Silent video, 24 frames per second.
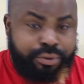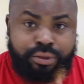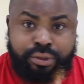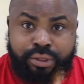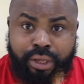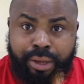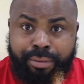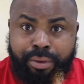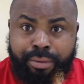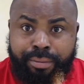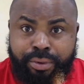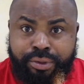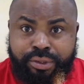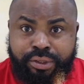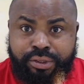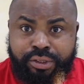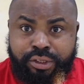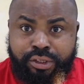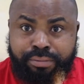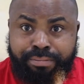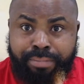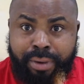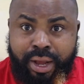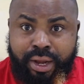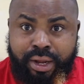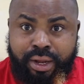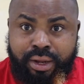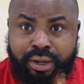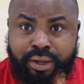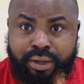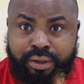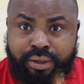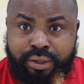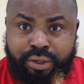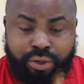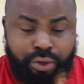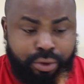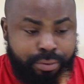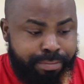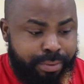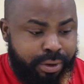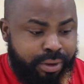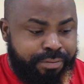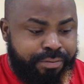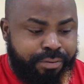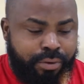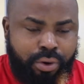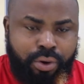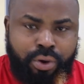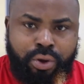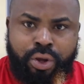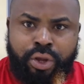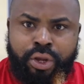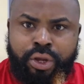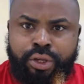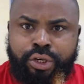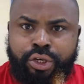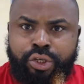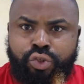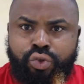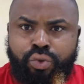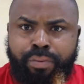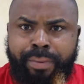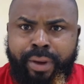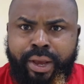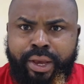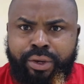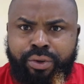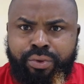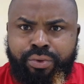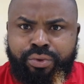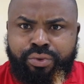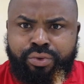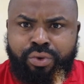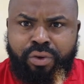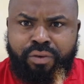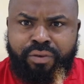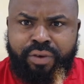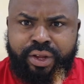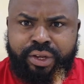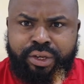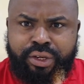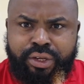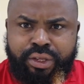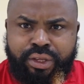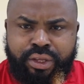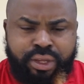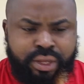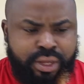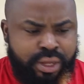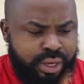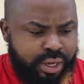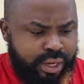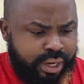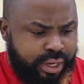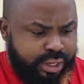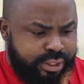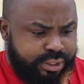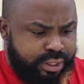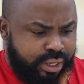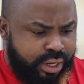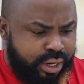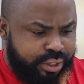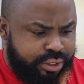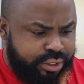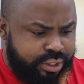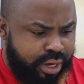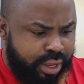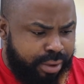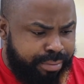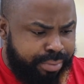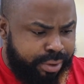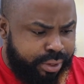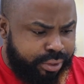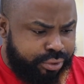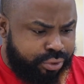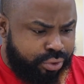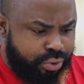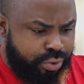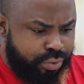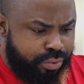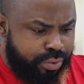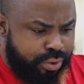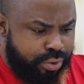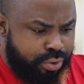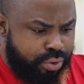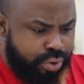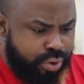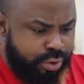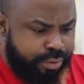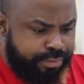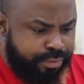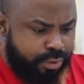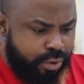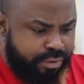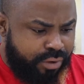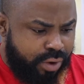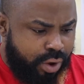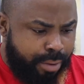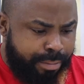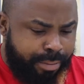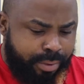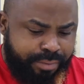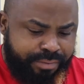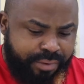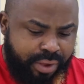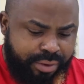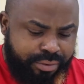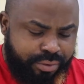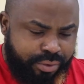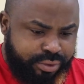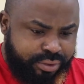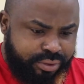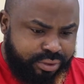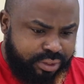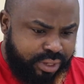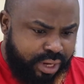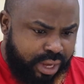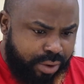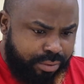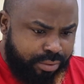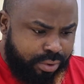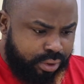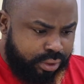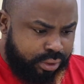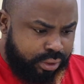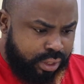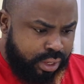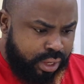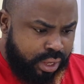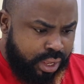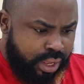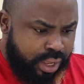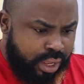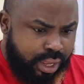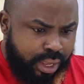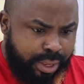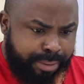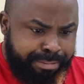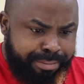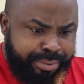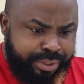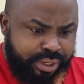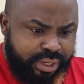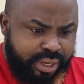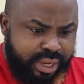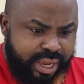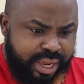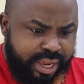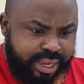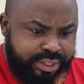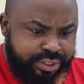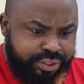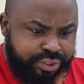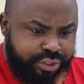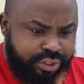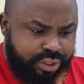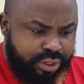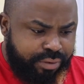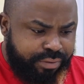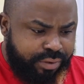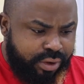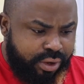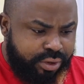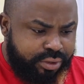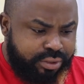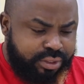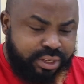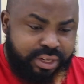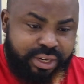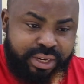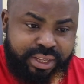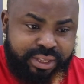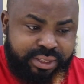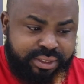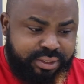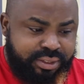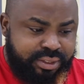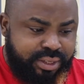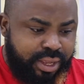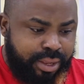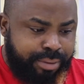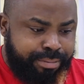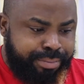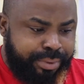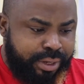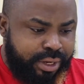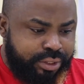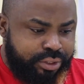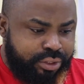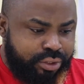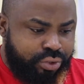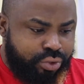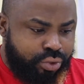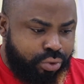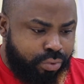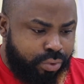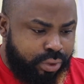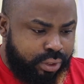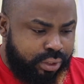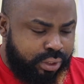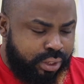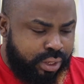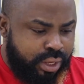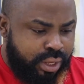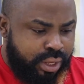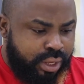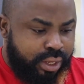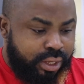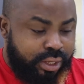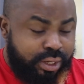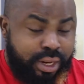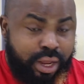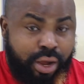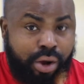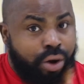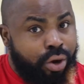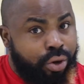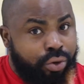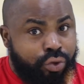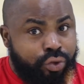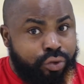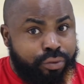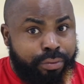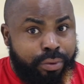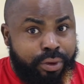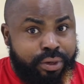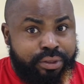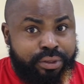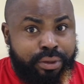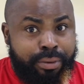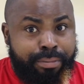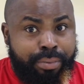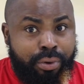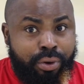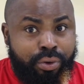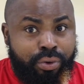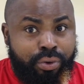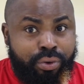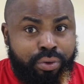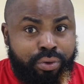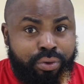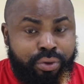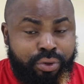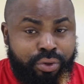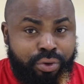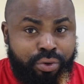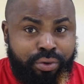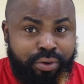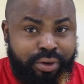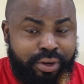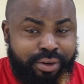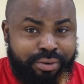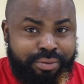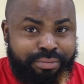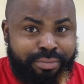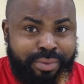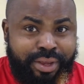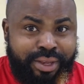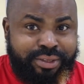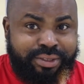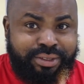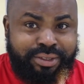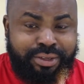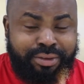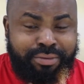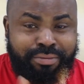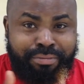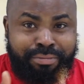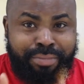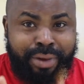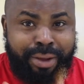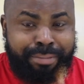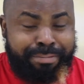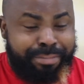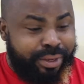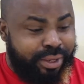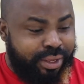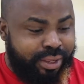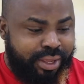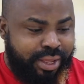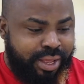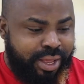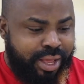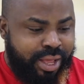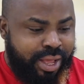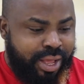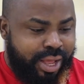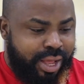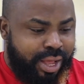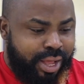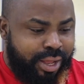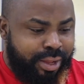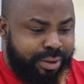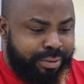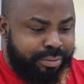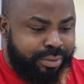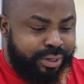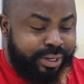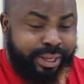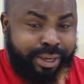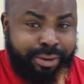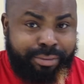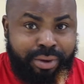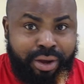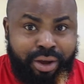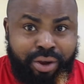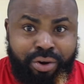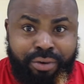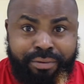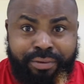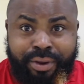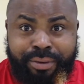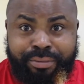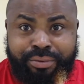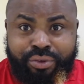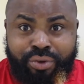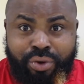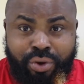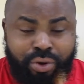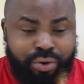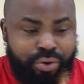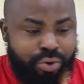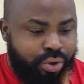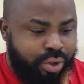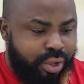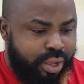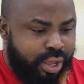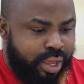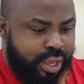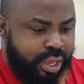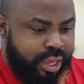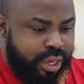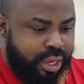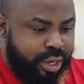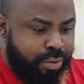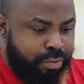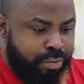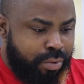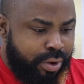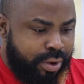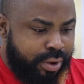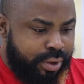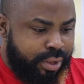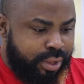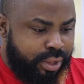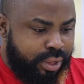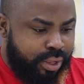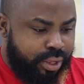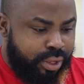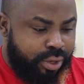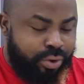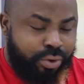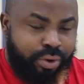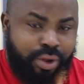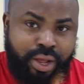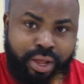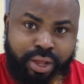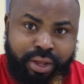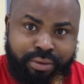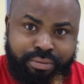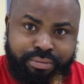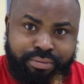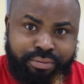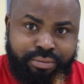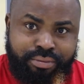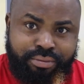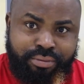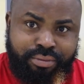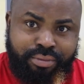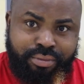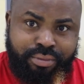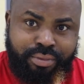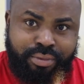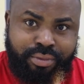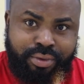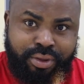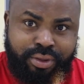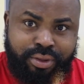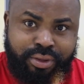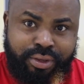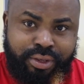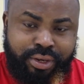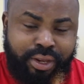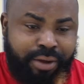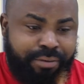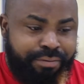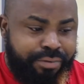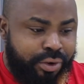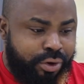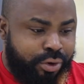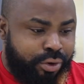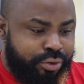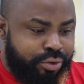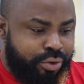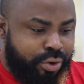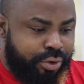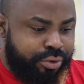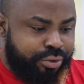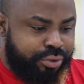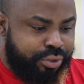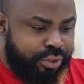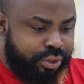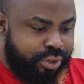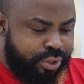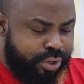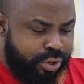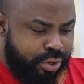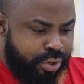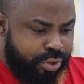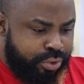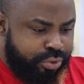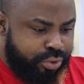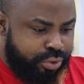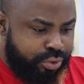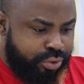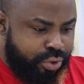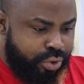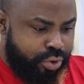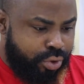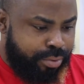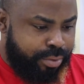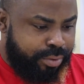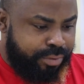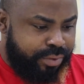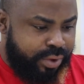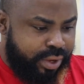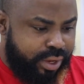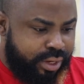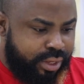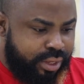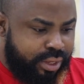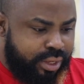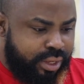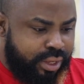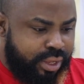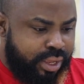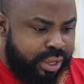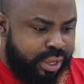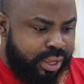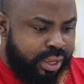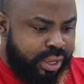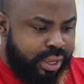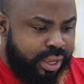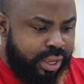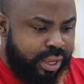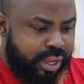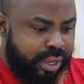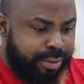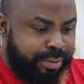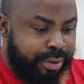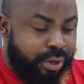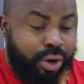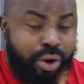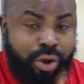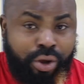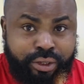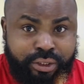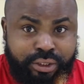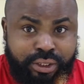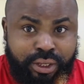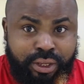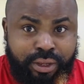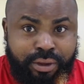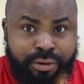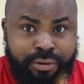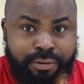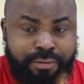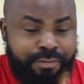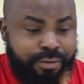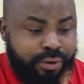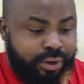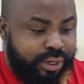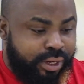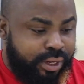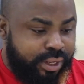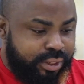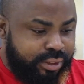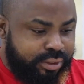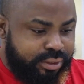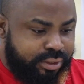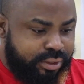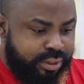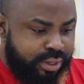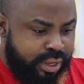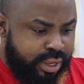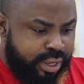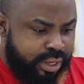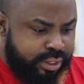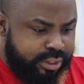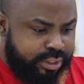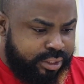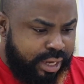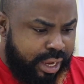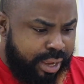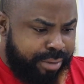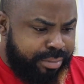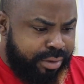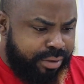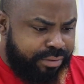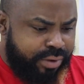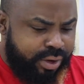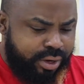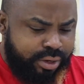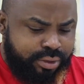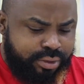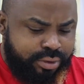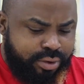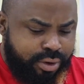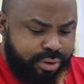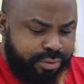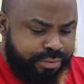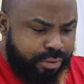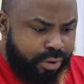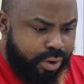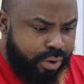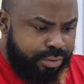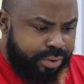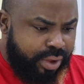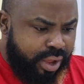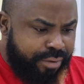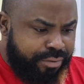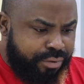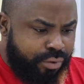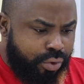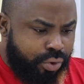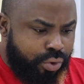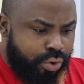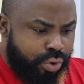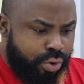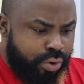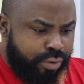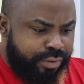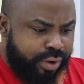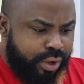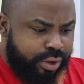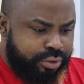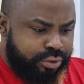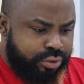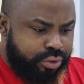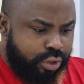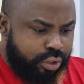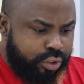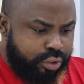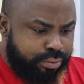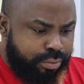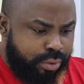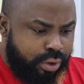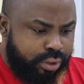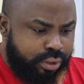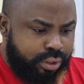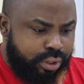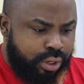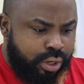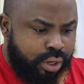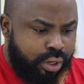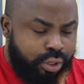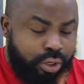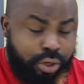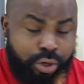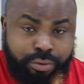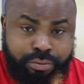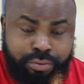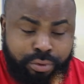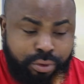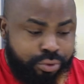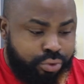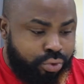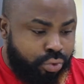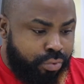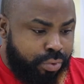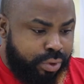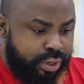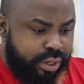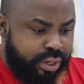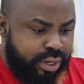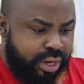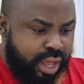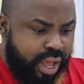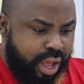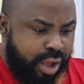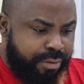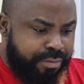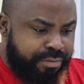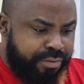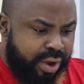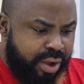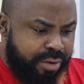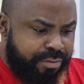Simon Moses is back. You know, he played for the Super Eagles over the international break. So we're going for over 1.5 goals in that one. PSG versus Nantes, and PSG to win in that. All those boys, they ball, you know, Messi, Mbappe, Neymar, all of them scored away, you know, in their various countries. So it's going to be very a long day for Nantes. Germany, very straightforward. We have Cologne versus Dortmund, Dortmund to win it out.